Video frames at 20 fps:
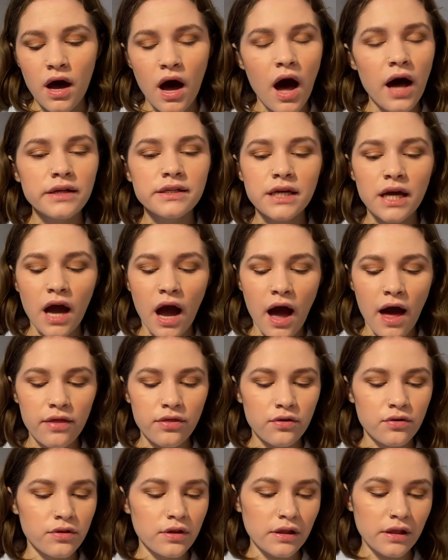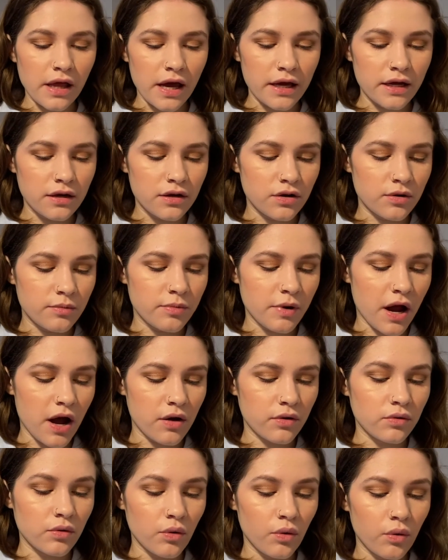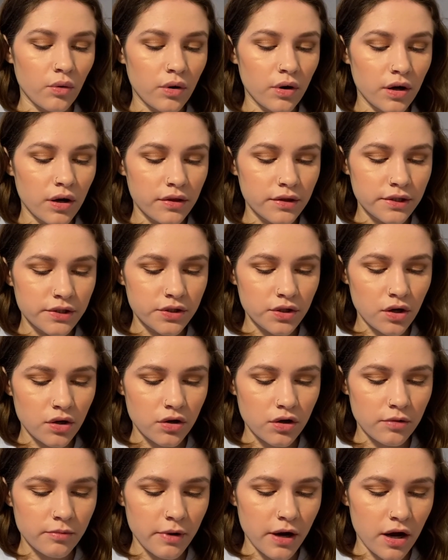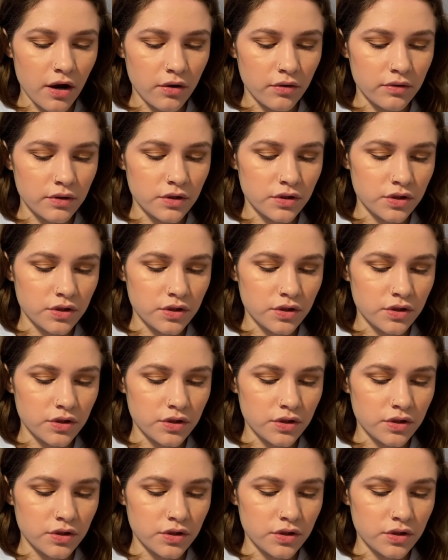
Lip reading: I'll take either the lighter brown or the darker brown,